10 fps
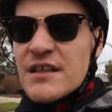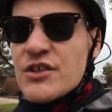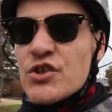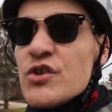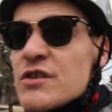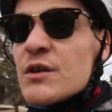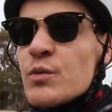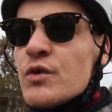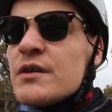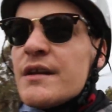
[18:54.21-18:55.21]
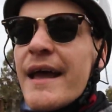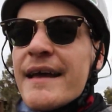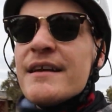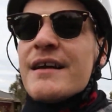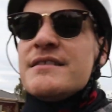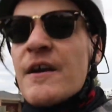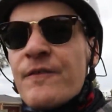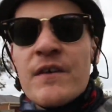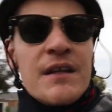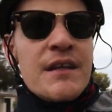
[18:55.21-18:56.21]
as I usually would, and I
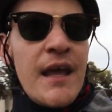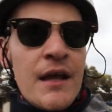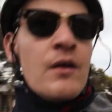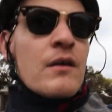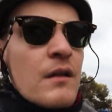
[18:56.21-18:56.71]
definitely cannot